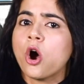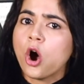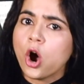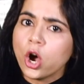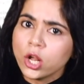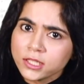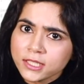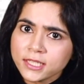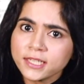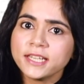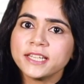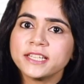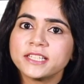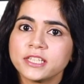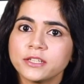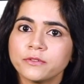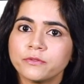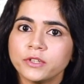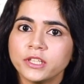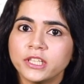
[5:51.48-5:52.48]

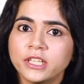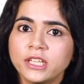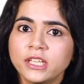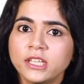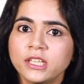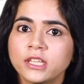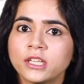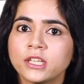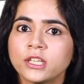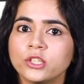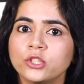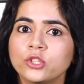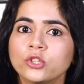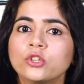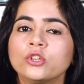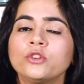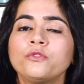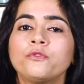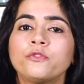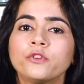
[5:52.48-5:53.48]
Alternatively, you
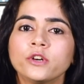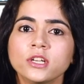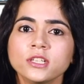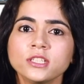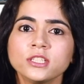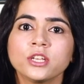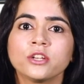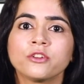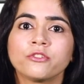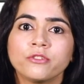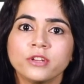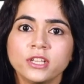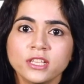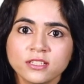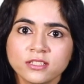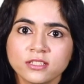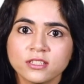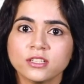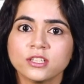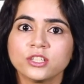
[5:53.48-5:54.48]
could first
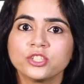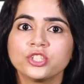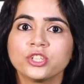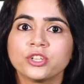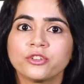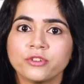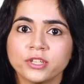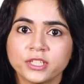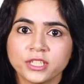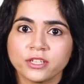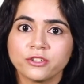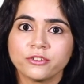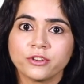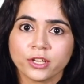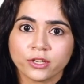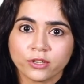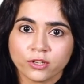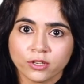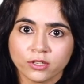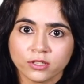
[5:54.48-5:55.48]
research written
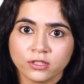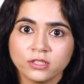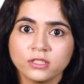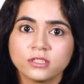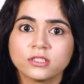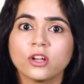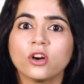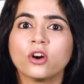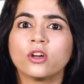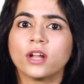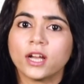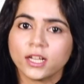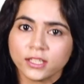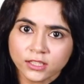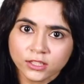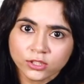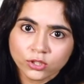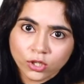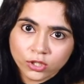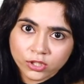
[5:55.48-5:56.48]
records or
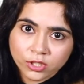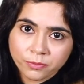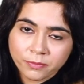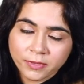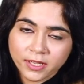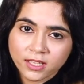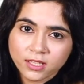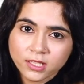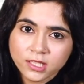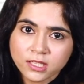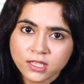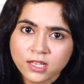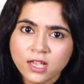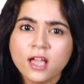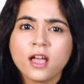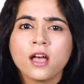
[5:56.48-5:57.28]
other documents.